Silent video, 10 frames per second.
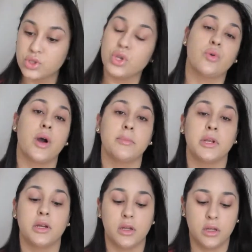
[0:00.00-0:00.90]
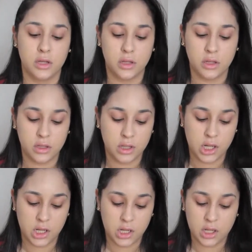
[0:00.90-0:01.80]
So I'm gonna
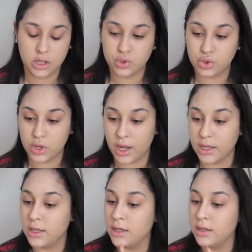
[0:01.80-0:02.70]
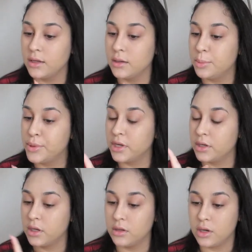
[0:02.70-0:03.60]
try and put
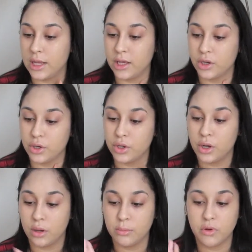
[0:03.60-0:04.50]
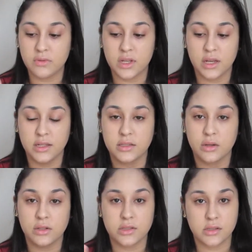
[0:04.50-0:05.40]
another layer on both sides,
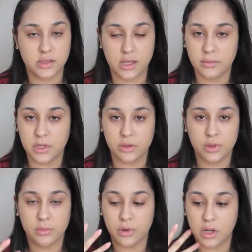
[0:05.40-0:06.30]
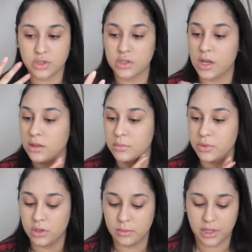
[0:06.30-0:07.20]
same thing with the brush and the
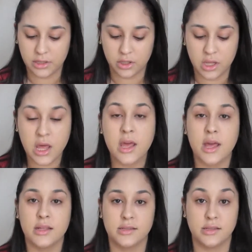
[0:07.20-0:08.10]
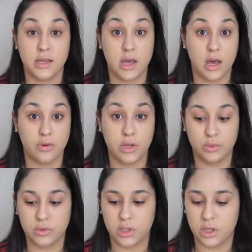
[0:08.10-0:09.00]
beauty blender, and see how it
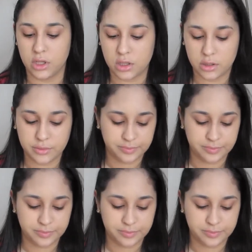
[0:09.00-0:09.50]
would look.